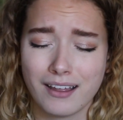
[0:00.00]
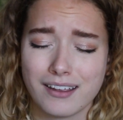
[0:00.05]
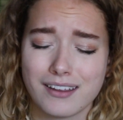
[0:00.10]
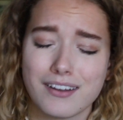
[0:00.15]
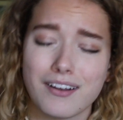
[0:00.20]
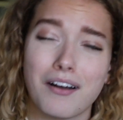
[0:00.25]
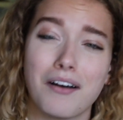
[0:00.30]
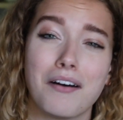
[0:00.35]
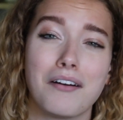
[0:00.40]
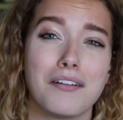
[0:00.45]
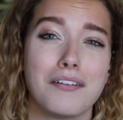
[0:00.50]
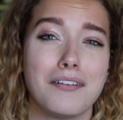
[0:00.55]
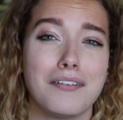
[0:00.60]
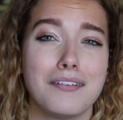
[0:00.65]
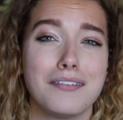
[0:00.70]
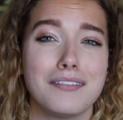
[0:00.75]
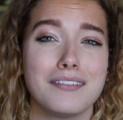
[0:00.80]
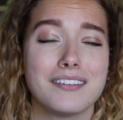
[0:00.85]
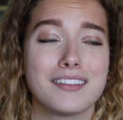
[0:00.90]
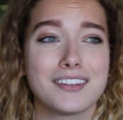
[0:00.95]

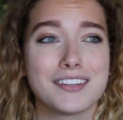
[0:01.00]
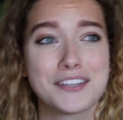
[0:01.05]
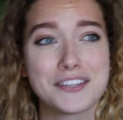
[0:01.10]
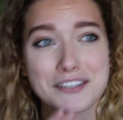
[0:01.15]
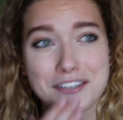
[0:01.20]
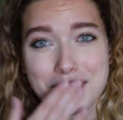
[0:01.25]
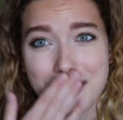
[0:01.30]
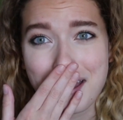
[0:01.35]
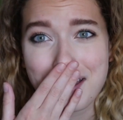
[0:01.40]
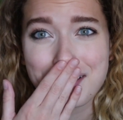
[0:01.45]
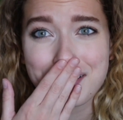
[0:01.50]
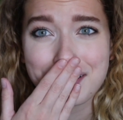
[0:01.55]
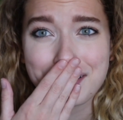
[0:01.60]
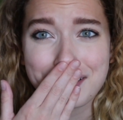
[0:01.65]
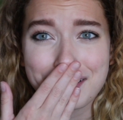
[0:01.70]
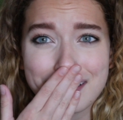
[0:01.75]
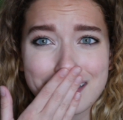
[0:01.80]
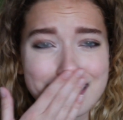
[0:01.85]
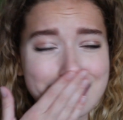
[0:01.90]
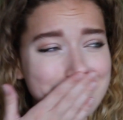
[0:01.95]
Y'all, the
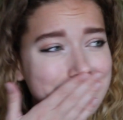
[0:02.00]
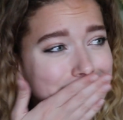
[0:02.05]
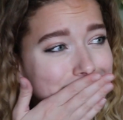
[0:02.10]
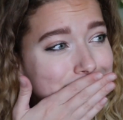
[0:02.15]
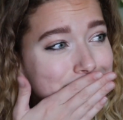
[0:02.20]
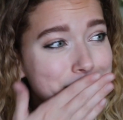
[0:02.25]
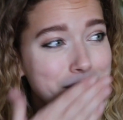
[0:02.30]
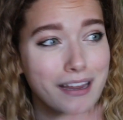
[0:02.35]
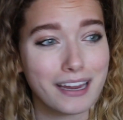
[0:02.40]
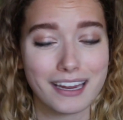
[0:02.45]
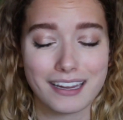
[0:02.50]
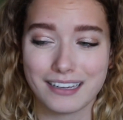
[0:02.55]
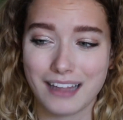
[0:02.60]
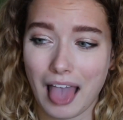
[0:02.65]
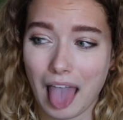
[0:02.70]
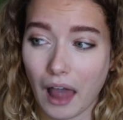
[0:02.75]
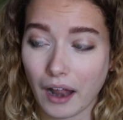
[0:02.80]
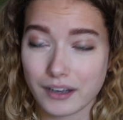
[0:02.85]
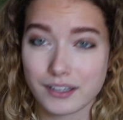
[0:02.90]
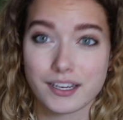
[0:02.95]
stutter, it's
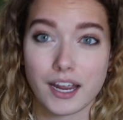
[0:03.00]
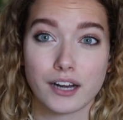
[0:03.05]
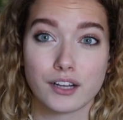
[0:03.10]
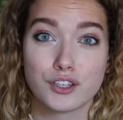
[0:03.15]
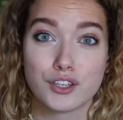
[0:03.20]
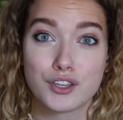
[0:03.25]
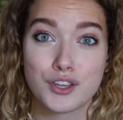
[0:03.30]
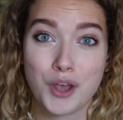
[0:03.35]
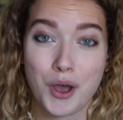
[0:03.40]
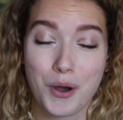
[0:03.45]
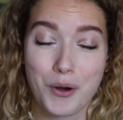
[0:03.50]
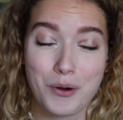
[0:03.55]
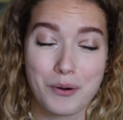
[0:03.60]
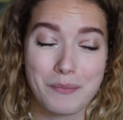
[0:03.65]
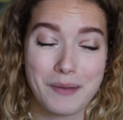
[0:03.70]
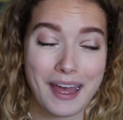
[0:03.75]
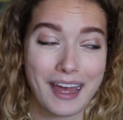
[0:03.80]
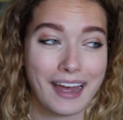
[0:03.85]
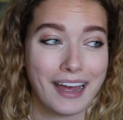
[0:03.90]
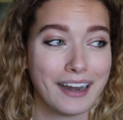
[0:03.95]
getting so
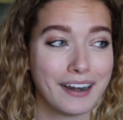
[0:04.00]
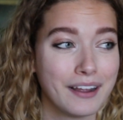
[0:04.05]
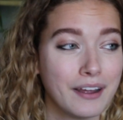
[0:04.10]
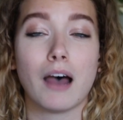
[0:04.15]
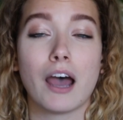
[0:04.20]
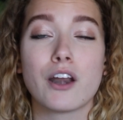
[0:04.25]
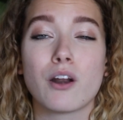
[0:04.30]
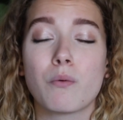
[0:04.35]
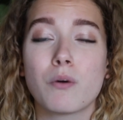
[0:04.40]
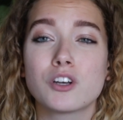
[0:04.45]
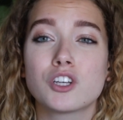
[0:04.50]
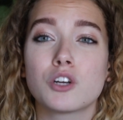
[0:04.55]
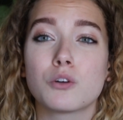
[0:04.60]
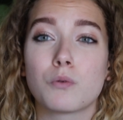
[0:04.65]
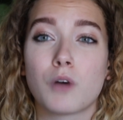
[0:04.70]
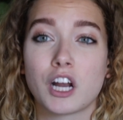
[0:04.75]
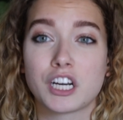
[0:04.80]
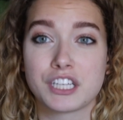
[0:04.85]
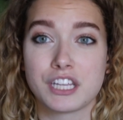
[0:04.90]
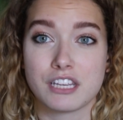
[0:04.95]
bad. I don't want you to
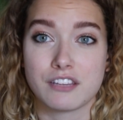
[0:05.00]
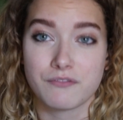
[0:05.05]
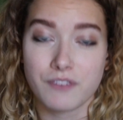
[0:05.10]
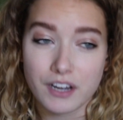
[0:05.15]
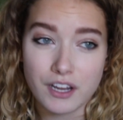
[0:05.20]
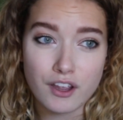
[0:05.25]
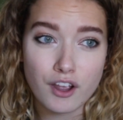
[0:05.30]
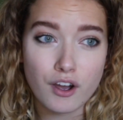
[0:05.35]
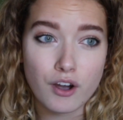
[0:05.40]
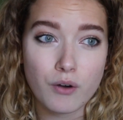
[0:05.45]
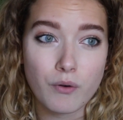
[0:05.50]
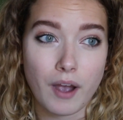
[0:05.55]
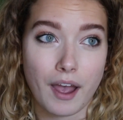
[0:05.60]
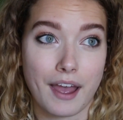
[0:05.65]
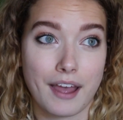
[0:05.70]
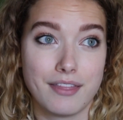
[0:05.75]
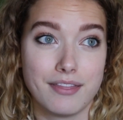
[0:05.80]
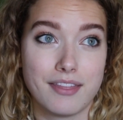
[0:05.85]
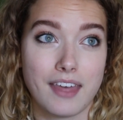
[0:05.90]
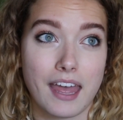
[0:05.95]
watch this video
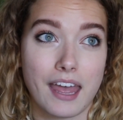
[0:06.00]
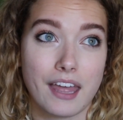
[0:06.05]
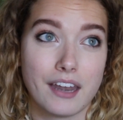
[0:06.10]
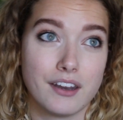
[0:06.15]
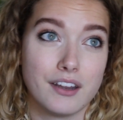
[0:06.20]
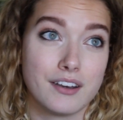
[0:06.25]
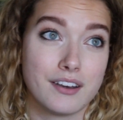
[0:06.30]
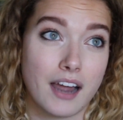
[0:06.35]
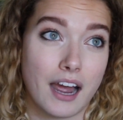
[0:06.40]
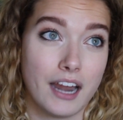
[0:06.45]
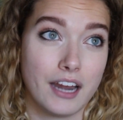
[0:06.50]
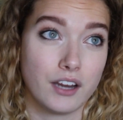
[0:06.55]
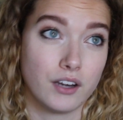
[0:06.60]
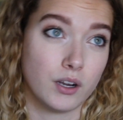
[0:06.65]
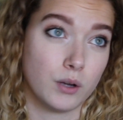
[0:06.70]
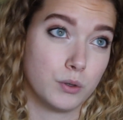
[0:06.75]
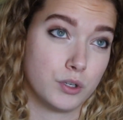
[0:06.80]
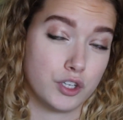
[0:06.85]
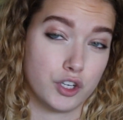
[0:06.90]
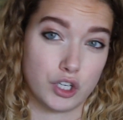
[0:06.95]
and then
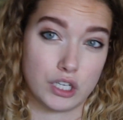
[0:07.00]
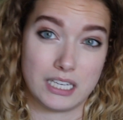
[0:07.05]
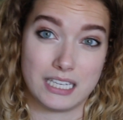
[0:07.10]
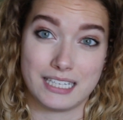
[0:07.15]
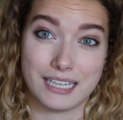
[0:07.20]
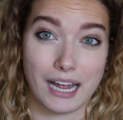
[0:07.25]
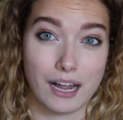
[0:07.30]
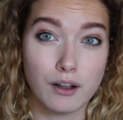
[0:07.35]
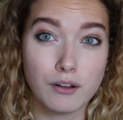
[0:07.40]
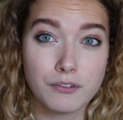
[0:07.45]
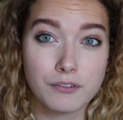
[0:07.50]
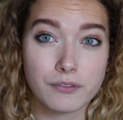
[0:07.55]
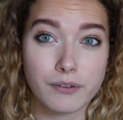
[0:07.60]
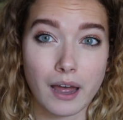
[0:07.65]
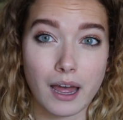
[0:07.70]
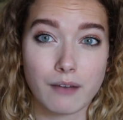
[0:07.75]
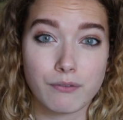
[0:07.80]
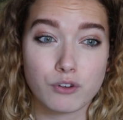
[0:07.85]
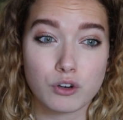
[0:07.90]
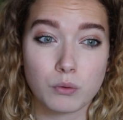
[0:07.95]
diagnose yourself
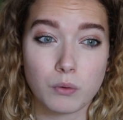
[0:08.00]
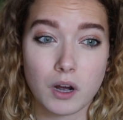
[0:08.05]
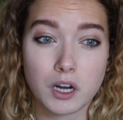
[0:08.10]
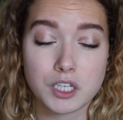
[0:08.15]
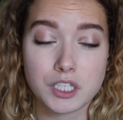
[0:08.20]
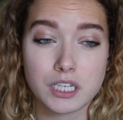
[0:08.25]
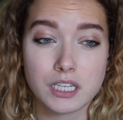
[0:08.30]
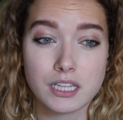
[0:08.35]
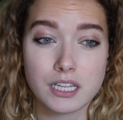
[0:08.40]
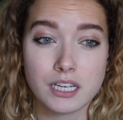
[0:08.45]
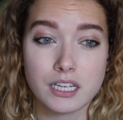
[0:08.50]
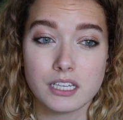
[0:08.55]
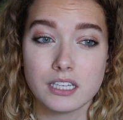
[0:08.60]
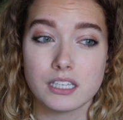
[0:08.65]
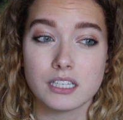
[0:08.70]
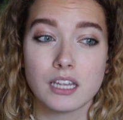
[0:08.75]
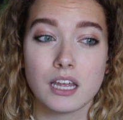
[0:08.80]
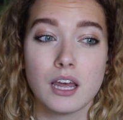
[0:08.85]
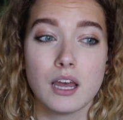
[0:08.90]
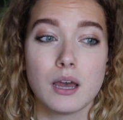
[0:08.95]
after watching
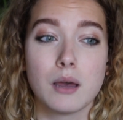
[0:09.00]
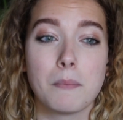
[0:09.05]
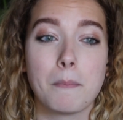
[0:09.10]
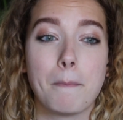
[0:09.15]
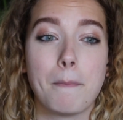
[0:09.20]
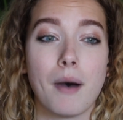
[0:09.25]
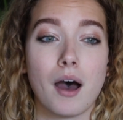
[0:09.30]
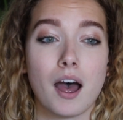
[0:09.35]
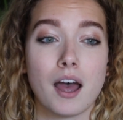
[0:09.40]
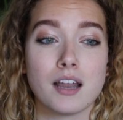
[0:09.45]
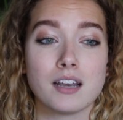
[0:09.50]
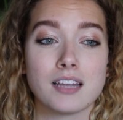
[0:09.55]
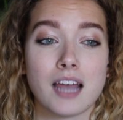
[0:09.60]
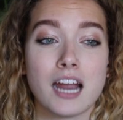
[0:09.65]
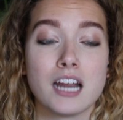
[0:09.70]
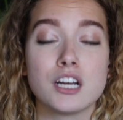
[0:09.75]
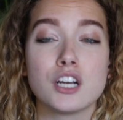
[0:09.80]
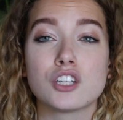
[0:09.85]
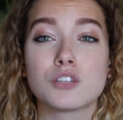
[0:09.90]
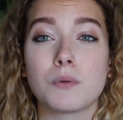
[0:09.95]
this, but
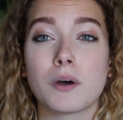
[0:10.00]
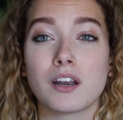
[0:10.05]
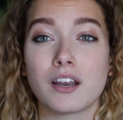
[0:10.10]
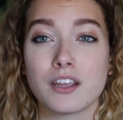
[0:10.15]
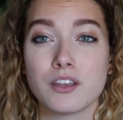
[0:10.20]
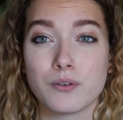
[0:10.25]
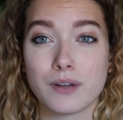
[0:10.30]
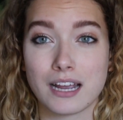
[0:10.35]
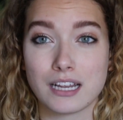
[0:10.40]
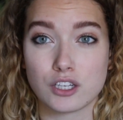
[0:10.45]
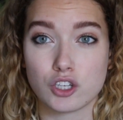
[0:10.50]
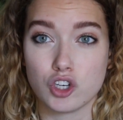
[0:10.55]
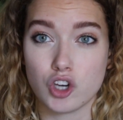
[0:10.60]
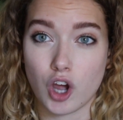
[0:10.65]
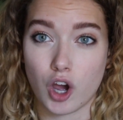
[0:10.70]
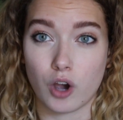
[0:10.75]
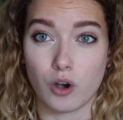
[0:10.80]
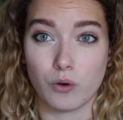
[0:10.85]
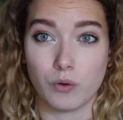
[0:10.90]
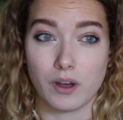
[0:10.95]
I just want to let you guys
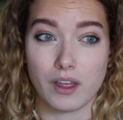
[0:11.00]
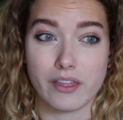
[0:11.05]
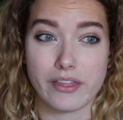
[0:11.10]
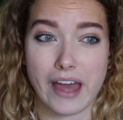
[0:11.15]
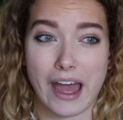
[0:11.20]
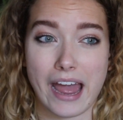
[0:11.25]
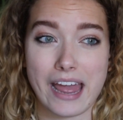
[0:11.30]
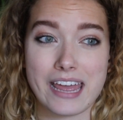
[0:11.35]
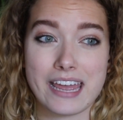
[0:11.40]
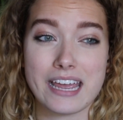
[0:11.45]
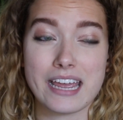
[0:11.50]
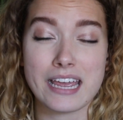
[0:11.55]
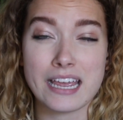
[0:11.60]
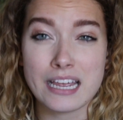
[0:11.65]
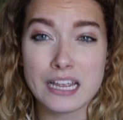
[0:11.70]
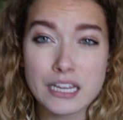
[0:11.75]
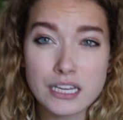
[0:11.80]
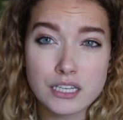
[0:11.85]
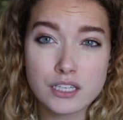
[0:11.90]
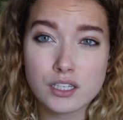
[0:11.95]
know that it
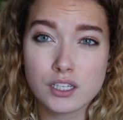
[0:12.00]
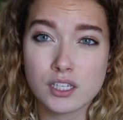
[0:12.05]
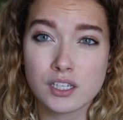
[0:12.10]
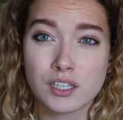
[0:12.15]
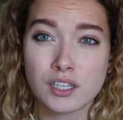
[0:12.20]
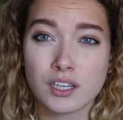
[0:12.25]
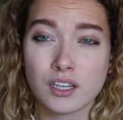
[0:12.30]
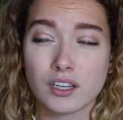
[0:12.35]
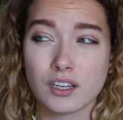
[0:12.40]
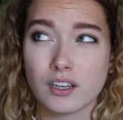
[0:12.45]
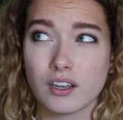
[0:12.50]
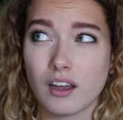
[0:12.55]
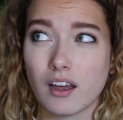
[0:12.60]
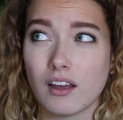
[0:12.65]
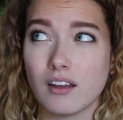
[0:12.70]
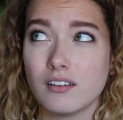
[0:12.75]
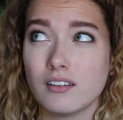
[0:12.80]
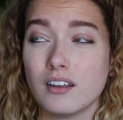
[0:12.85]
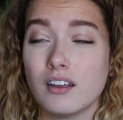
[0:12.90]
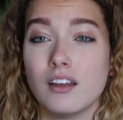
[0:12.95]
is
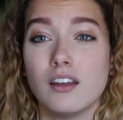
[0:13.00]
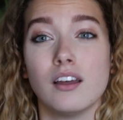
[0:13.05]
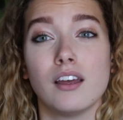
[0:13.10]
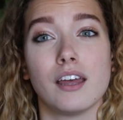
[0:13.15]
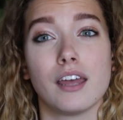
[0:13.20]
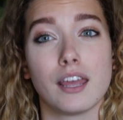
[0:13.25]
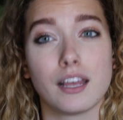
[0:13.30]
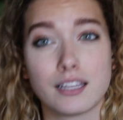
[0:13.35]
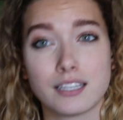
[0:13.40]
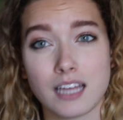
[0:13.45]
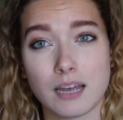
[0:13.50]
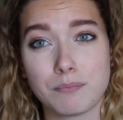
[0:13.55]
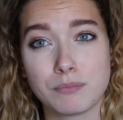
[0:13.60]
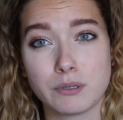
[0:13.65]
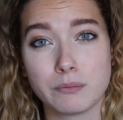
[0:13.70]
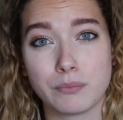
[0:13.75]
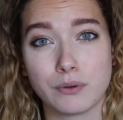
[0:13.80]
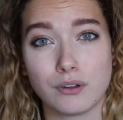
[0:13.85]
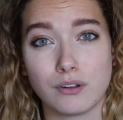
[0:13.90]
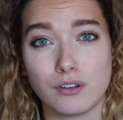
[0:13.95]

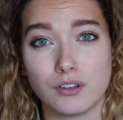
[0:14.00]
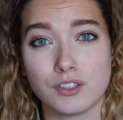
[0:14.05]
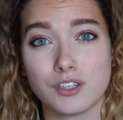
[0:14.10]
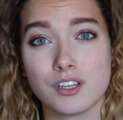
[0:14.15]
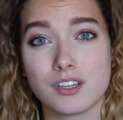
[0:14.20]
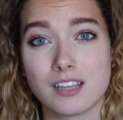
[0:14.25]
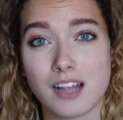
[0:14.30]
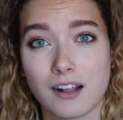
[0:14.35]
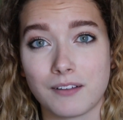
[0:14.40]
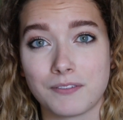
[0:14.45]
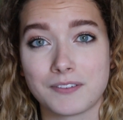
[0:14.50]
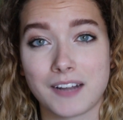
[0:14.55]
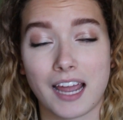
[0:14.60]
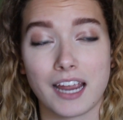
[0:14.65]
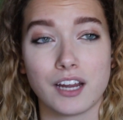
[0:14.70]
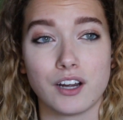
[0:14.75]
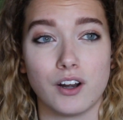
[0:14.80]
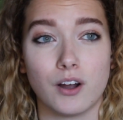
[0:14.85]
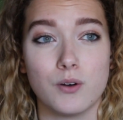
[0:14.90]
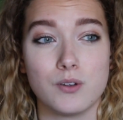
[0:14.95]
acceptable to
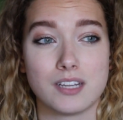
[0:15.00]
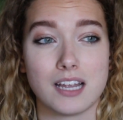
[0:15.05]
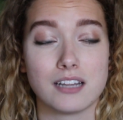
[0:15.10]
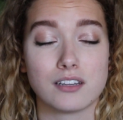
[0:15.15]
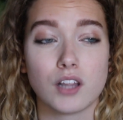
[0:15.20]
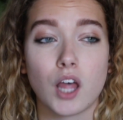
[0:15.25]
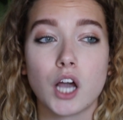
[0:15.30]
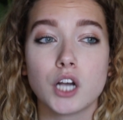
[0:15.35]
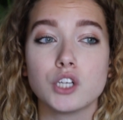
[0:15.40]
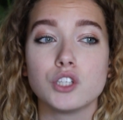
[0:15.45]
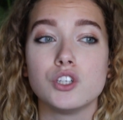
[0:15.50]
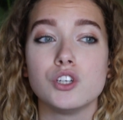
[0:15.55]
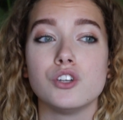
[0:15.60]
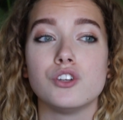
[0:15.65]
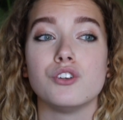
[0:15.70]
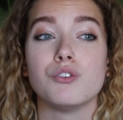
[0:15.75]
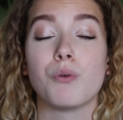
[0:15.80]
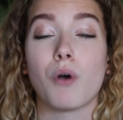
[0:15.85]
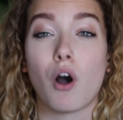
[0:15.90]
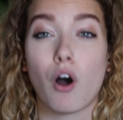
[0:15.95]
self-diagnose as long as you
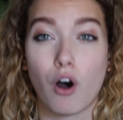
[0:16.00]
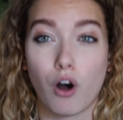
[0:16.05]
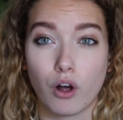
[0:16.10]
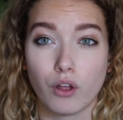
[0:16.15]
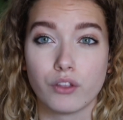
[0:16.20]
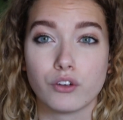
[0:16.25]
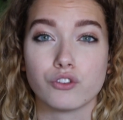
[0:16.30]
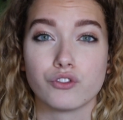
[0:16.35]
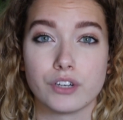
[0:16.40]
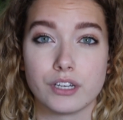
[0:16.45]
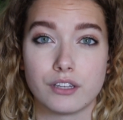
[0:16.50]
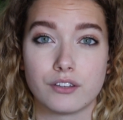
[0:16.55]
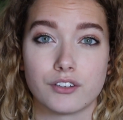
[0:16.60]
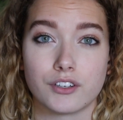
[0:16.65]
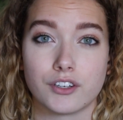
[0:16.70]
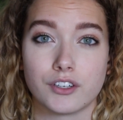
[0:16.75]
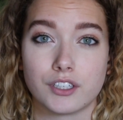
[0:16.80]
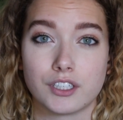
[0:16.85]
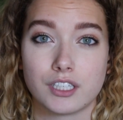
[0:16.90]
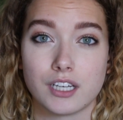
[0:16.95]
do all the
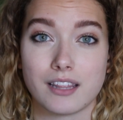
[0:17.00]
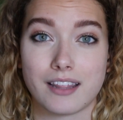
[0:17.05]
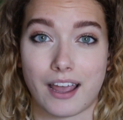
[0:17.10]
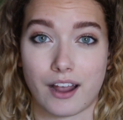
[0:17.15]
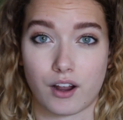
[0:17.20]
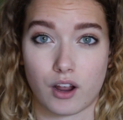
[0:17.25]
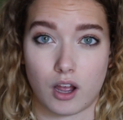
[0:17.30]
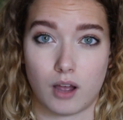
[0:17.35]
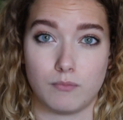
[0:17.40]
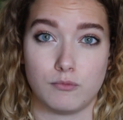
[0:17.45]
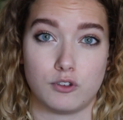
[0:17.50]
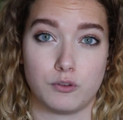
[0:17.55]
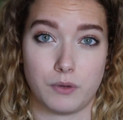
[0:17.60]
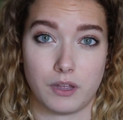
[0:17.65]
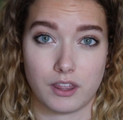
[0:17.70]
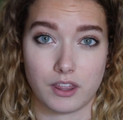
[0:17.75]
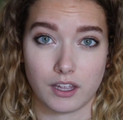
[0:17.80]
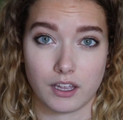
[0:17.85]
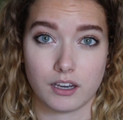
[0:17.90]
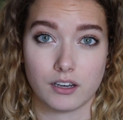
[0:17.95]
research that comes
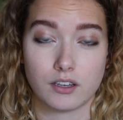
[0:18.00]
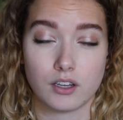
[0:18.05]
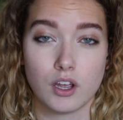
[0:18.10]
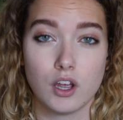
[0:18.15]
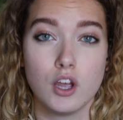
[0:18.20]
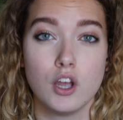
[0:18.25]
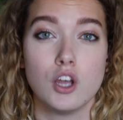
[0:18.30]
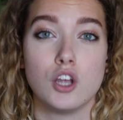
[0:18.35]
with it.